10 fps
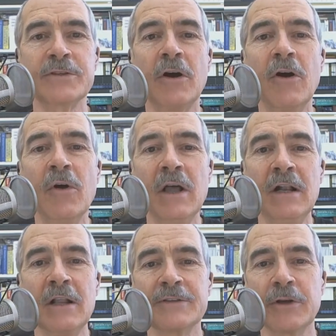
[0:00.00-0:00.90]
So
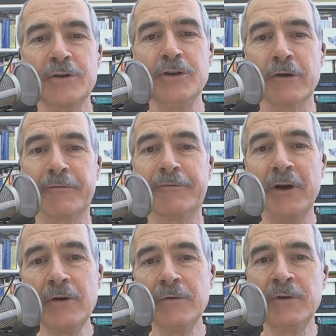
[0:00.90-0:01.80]
your
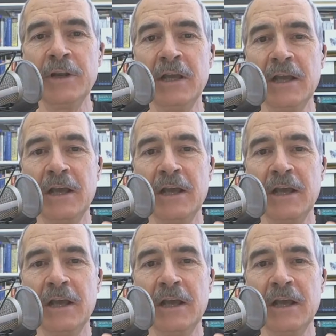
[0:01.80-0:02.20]
phone